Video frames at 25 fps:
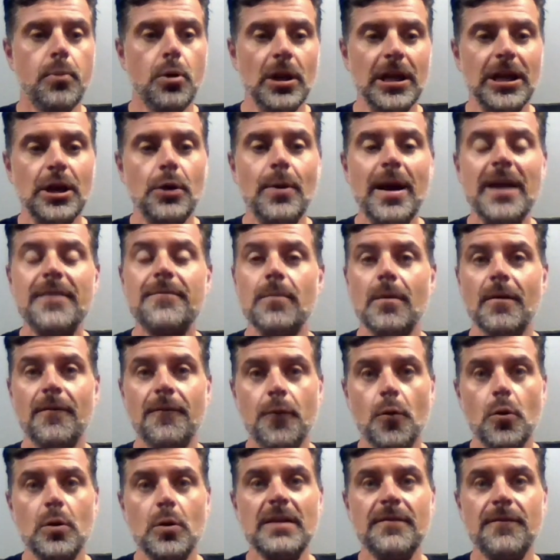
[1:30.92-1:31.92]
pulling away from a
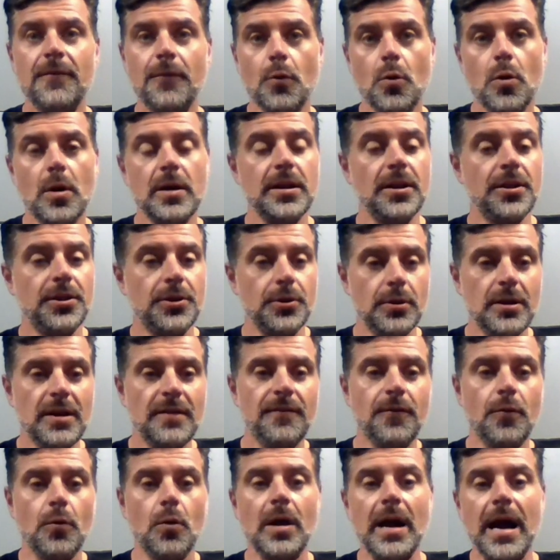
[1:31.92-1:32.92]

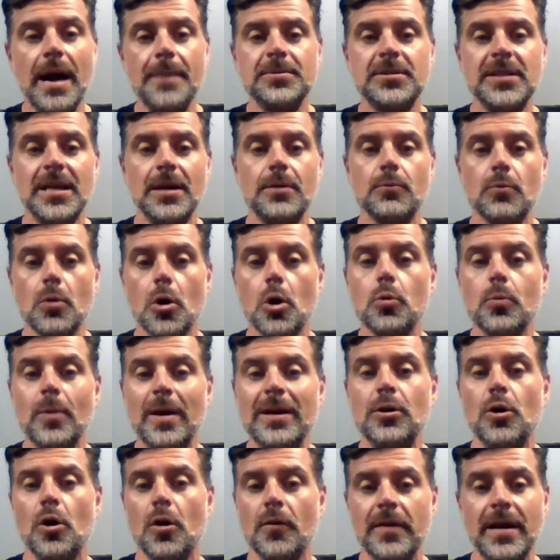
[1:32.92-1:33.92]
44-34 upset road
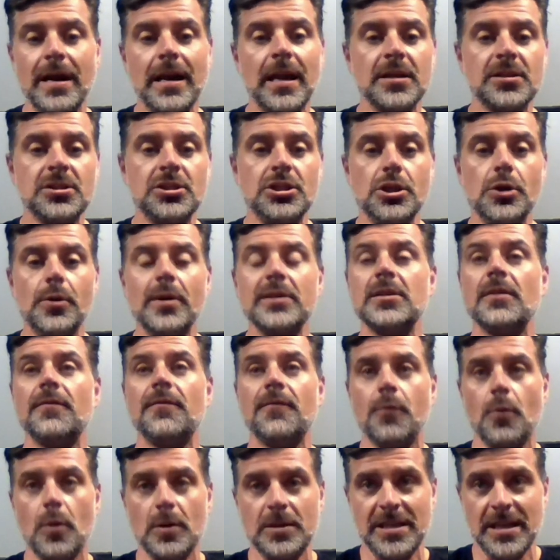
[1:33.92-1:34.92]
win over LSU as
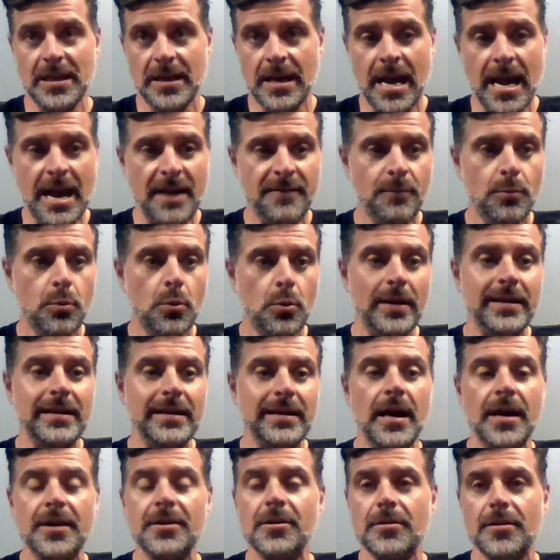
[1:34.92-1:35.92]
a 14.5-point
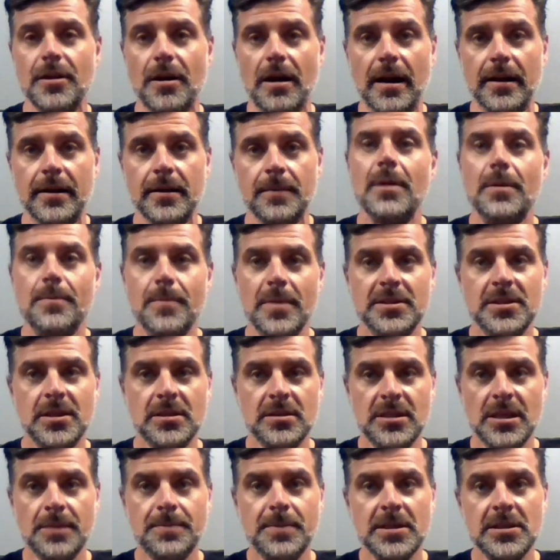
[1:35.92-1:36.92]
underdog. But
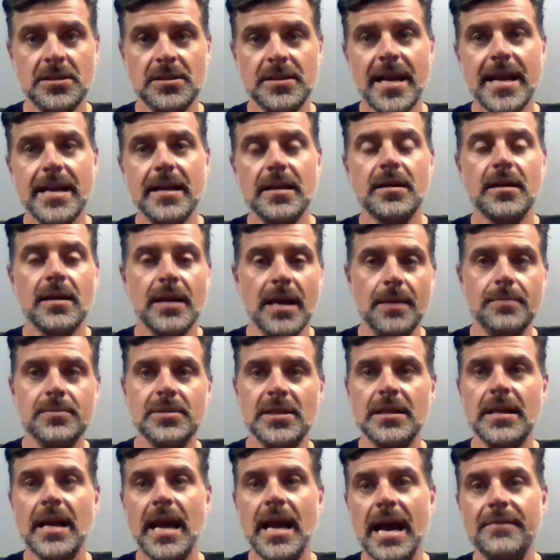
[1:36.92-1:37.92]
Mississippi State comes
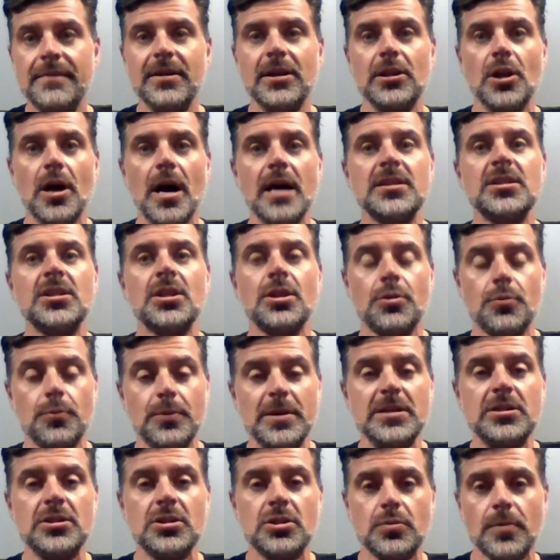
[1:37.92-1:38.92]
in having lost
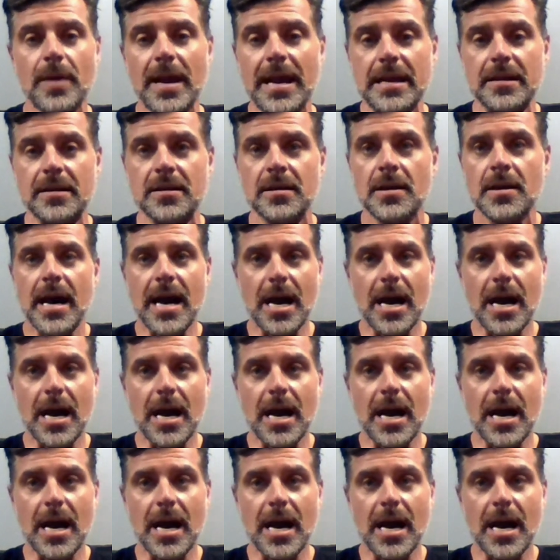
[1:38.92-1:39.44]
three straight.